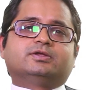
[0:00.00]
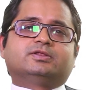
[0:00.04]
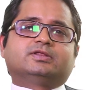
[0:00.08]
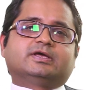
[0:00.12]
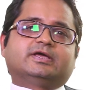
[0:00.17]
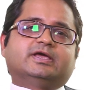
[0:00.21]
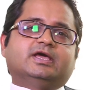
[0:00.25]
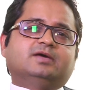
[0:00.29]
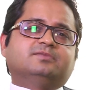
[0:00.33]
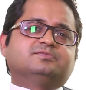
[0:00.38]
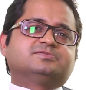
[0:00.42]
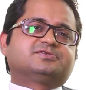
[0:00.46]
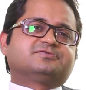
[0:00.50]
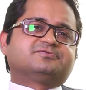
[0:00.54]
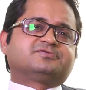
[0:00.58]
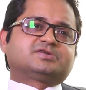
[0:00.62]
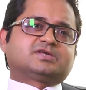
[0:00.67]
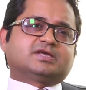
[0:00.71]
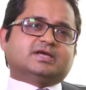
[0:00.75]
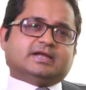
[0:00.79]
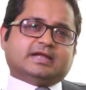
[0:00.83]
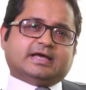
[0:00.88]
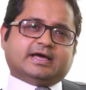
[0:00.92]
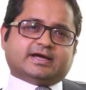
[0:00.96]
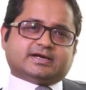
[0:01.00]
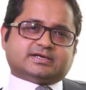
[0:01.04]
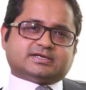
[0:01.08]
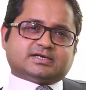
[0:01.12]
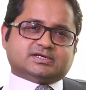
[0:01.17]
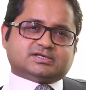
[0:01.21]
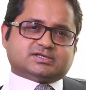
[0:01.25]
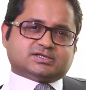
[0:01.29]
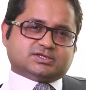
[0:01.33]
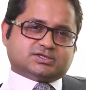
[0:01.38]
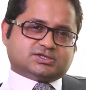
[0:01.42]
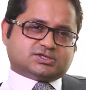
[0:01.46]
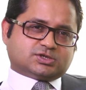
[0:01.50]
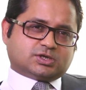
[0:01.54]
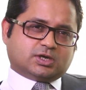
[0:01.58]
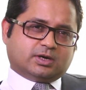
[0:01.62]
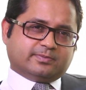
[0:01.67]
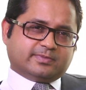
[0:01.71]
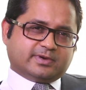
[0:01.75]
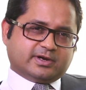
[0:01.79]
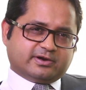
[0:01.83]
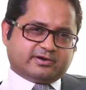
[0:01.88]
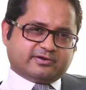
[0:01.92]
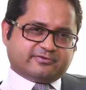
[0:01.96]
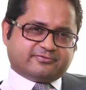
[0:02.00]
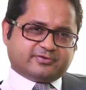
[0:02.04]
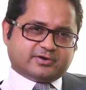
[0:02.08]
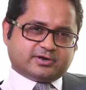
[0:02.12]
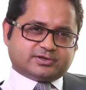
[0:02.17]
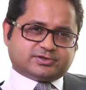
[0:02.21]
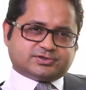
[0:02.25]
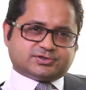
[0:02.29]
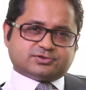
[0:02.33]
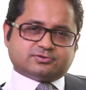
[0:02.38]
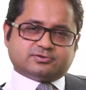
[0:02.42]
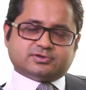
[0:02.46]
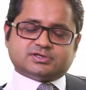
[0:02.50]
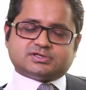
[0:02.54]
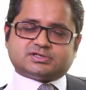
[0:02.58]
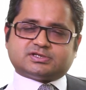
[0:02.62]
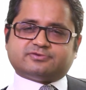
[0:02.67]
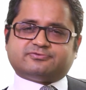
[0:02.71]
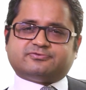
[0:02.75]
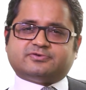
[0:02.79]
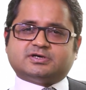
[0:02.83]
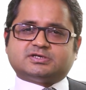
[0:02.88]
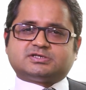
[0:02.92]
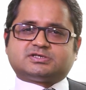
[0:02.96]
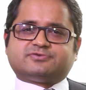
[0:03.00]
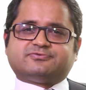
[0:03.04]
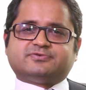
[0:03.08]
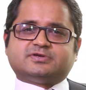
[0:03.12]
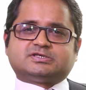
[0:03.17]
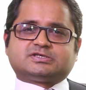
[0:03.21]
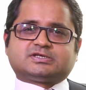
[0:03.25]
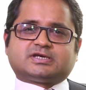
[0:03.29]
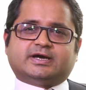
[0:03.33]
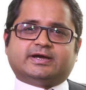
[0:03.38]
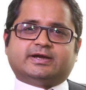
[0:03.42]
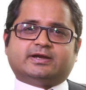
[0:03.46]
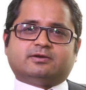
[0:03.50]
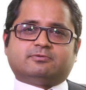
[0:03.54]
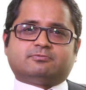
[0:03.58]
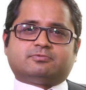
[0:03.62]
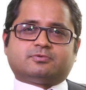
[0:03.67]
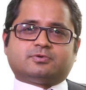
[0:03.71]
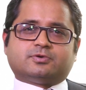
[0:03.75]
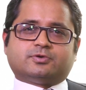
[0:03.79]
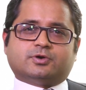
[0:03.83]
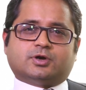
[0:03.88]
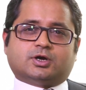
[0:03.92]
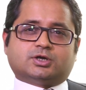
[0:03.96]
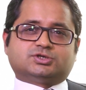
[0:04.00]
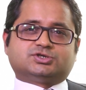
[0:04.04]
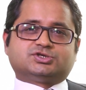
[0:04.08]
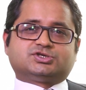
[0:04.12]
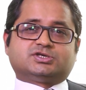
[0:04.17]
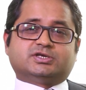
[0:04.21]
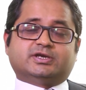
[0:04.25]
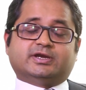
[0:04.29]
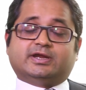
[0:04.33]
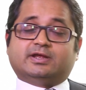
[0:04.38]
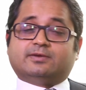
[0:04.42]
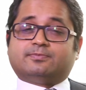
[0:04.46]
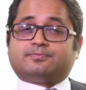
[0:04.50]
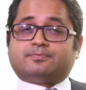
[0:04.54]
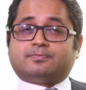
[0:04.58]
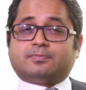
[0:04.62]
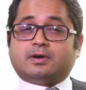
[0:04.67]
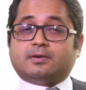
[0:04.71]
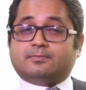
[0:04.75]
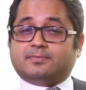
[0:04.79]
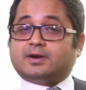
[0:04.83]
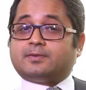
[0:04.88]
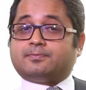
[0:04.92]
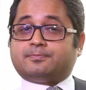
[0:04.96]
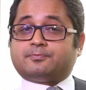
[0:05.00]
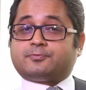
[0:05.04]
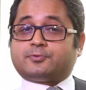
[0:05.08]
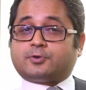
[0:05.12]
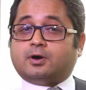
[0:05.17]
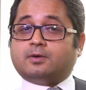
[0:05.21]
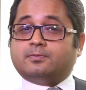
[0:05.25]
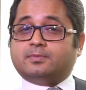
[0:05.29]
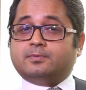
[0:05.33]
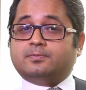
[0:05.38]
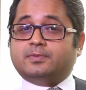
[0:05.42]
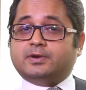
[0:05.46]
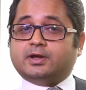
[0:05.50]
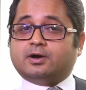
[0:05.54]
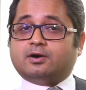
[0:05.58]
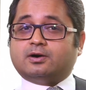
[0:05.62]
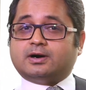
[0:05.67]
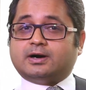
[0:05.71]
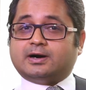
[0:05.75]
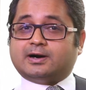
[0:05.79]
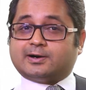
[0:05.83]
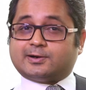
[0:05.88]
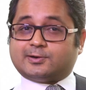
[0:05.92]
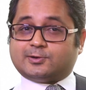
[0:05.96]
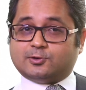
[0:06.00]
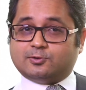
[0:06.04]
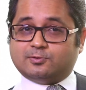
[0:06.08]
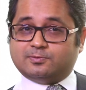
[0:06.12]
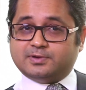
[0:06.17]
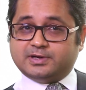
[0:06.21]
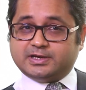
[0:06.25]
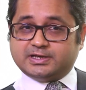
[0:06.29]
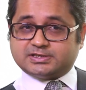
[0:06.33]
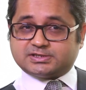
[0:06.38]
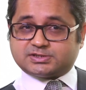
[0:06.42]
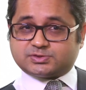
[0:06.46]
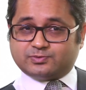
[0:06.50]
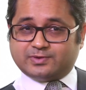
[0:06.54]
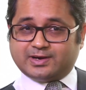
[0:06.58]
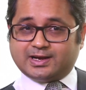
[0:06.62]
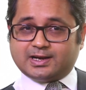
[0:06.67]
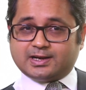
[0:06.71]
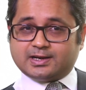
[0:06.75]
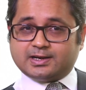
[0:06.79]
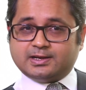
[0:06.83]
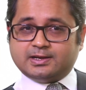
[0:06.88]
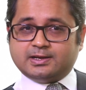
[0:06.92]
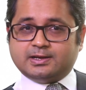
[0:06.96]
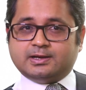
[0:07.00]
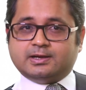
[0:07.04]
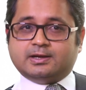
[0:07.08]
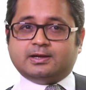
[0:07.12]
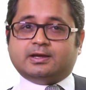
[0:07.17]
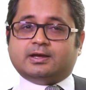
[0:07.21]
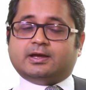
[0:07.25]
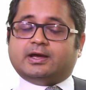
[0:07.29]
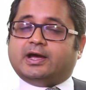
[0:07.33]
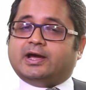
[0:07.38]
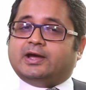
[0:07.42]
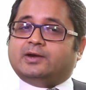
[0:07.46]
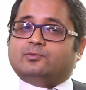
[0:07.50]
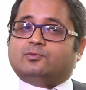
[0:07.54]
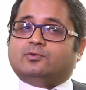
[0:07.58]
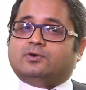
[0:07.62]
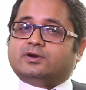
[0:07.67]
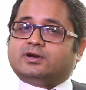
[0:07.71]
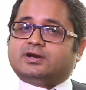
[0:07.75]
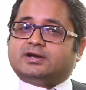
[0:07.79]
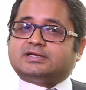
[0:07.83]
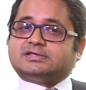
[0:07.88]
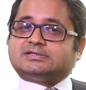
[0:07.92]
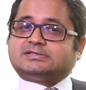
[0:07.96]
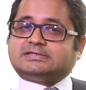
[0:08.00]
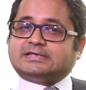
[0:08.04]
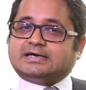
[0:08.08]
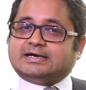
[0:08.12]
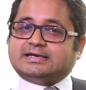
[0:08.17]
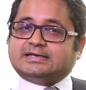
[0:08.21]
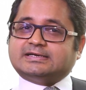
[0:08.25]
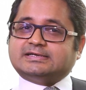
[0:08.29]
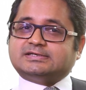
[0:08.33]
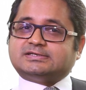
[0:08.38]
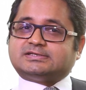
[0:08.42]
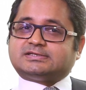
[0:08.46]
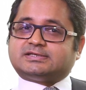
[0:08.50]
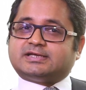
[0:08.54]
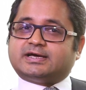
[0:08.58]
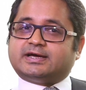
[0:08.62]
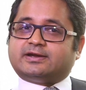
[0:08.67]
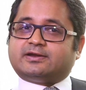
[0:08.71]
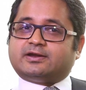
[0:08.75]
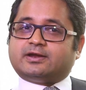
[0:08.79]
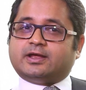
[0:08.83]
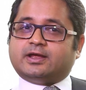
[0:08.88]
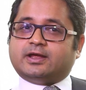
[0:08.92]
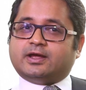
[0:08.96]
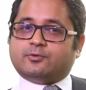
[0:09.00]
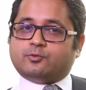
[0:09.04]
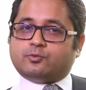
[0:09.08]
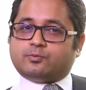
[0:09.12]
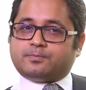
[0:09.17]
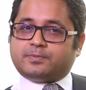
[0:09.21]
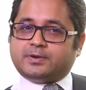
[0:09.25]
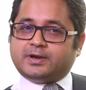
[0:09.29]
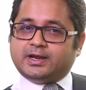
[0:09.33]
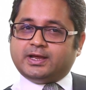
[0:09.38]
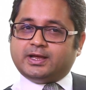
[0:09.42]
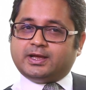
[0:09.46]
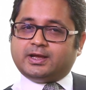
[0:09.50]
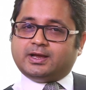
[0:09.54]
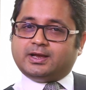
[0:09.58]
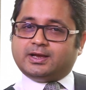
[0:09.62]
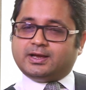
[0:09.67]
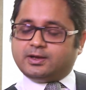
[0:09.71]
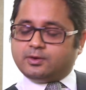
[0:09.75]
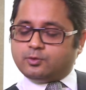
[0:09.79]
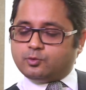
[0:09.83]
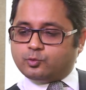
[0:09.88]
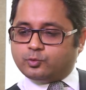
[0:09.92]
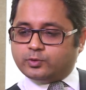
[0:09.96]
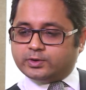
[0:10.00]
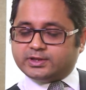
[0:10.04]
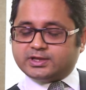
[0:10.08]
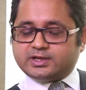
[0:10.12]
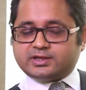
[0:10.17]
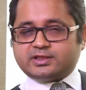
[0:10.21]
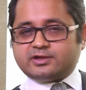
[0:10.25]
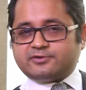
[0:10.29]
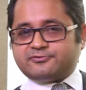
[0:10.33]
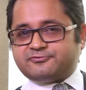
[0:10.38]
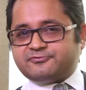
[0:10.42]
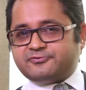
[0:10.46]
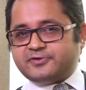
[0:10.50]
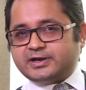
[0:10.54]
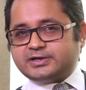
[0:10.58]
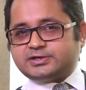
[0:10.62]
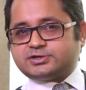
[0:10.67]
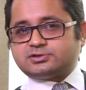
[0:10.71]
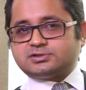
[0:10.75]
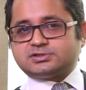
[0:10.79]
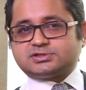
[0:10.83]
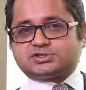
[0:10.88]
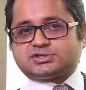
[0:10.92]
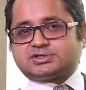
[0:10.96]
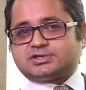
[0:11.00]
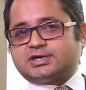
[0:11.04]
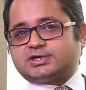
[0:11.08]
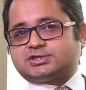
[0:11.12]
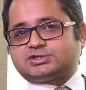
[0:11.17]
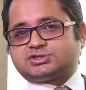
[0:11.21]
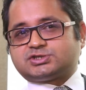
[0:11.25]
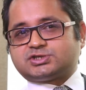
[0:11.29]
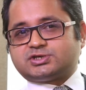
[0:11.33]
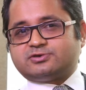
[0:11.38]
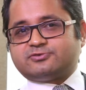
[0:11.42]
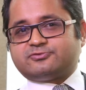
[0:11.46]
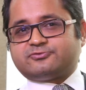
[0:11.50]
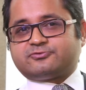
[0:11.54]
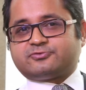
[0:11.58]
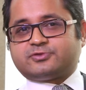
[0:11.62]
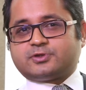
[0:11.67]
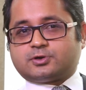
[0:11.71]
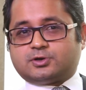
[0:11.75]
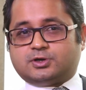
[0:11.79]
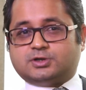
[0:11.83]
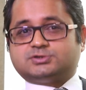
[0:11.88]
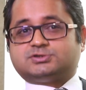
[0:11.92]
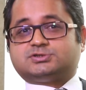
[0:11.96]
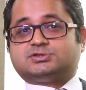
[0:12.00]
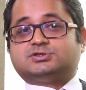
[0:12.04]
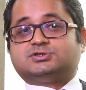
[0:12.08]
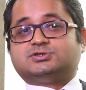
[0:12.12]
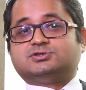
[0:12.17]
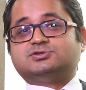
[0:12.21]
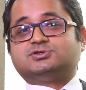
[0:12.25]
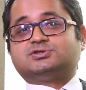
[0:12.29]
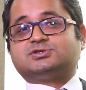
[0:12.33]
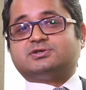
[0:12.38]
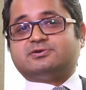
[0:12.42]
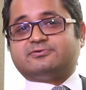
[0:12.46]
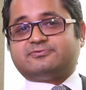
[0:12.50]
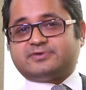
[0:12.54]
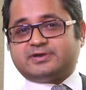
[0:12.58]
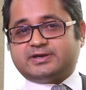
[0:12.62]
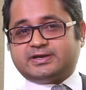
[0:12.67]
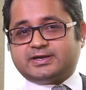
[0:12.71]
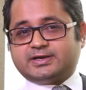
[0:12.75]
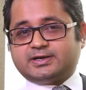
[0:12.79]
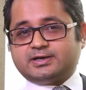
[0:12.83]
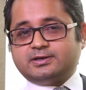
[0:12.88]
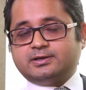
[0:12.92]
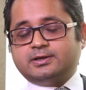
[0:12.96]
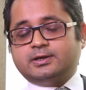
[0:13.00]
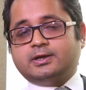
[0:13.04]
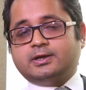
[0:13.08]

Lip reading: the Games of Skill Act, as it's commonly referred to, is the first of its kind, not just in India, but probably globally as well. And what it has done is that, playing within the federal structure of the Constitution of India,